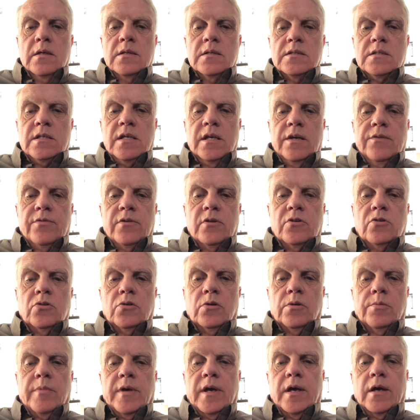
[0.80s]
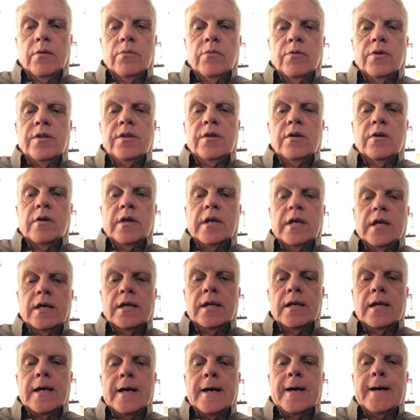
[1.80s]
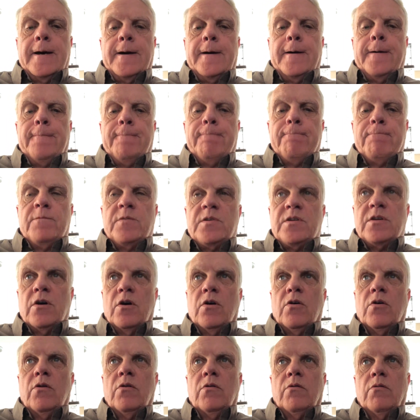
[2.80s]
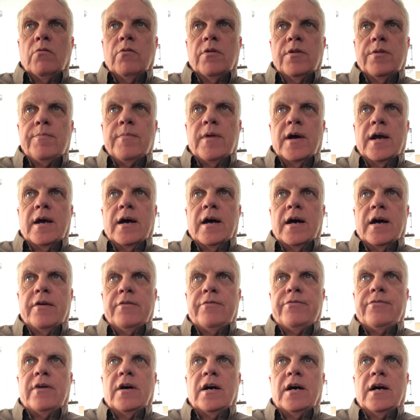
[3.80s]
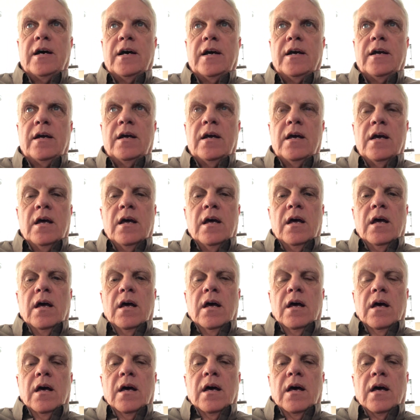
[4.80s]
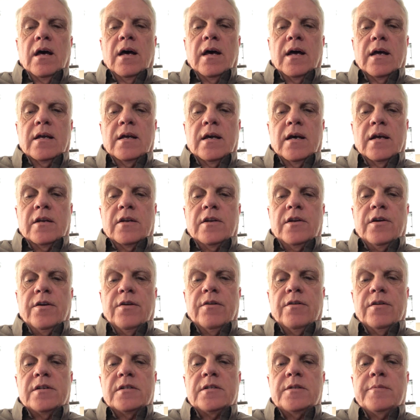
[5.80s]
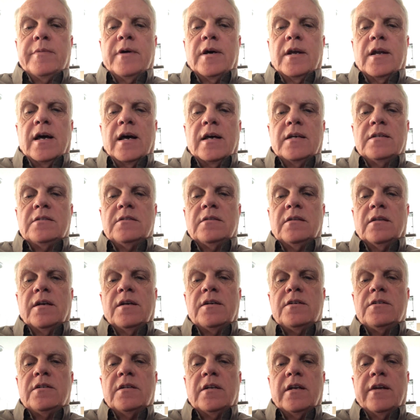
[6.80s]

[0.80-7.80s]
Steve the Tool Man with you again. So with my hi-fi, I got curious about isolation.